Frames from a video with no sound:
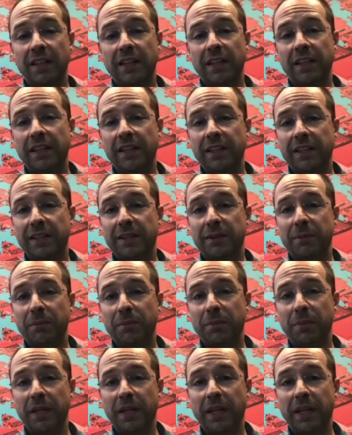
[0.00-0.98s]

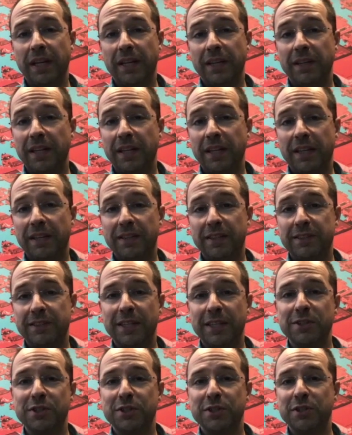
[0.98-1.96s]
And
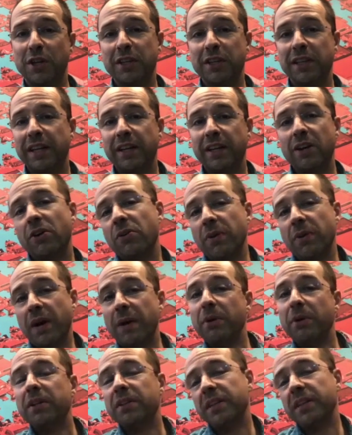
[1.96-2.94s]
it's not like, oh,
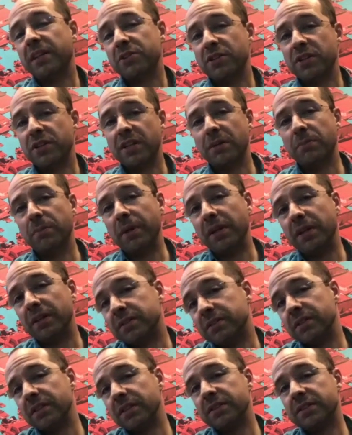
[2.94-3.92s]
I'm not touching it, but
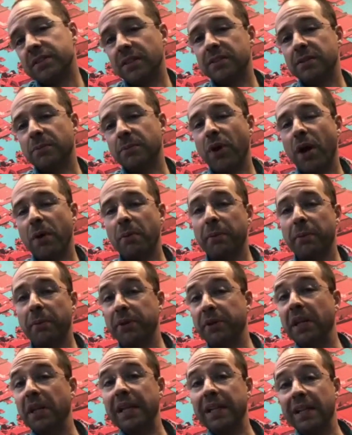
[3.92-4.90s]
it's a problem,
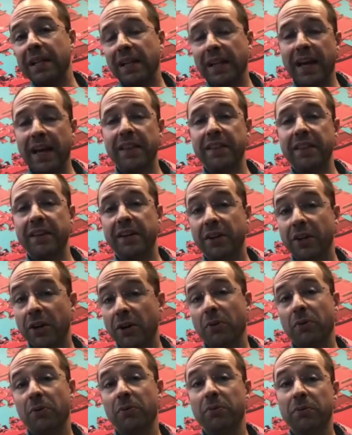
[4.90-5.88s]
I'm gonna let it lie there.
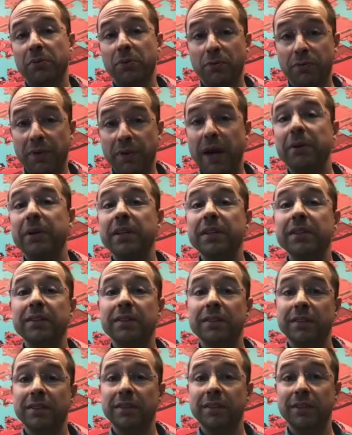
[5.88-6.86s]
No, you found
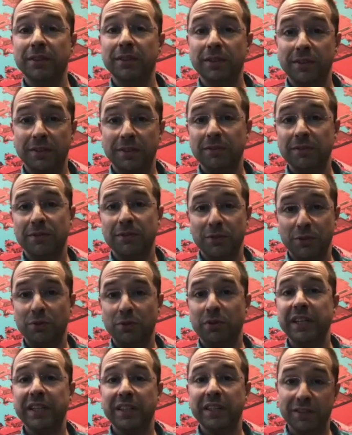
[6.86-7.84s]
it,
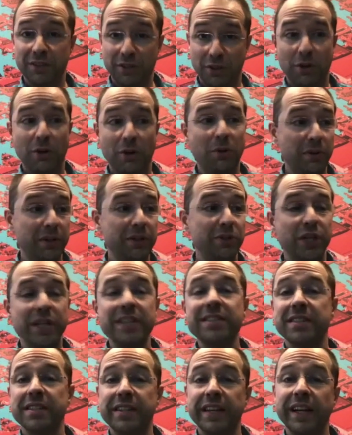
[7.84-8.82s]
you're it. Go and
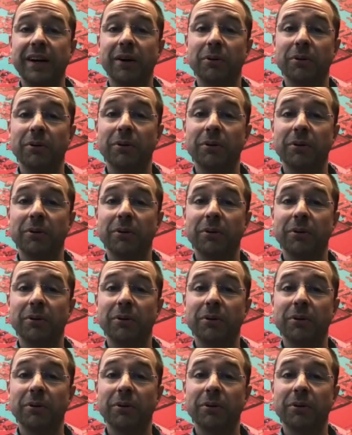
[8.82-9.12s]
chase it down.